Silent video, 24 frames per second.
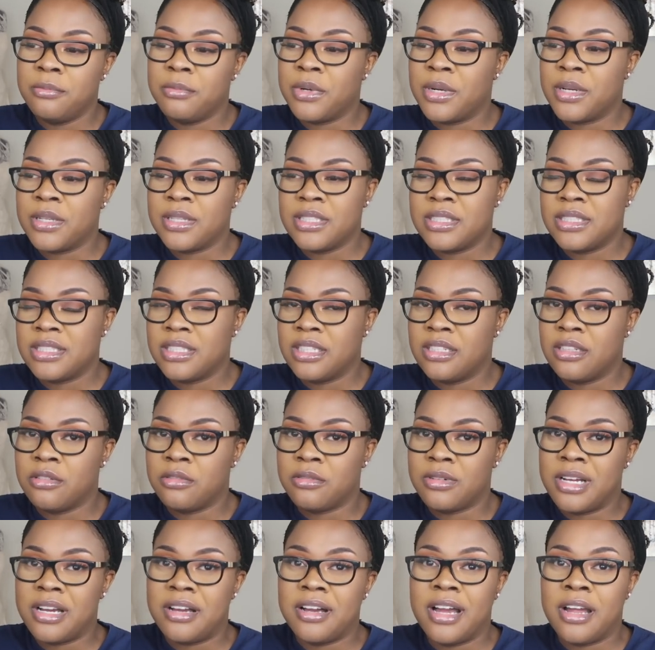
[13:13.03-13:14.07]
birthing
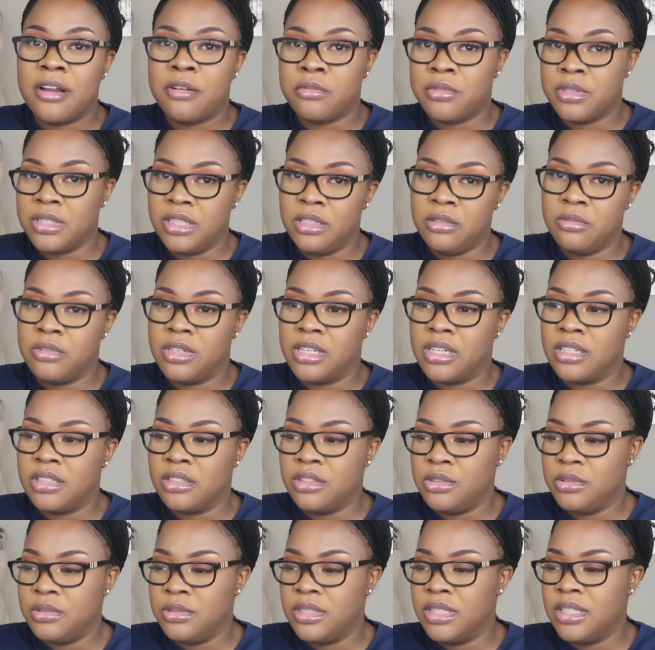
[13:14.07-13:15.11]
center route, I really want a
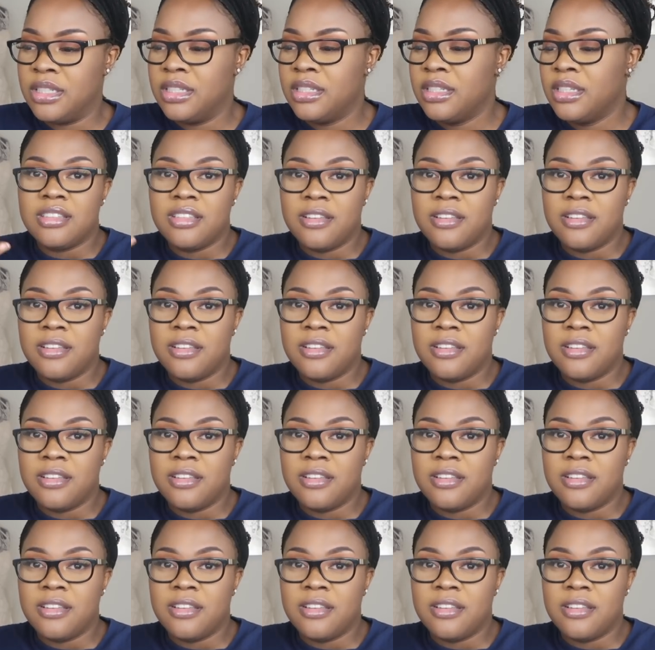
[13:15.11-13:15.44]
doula.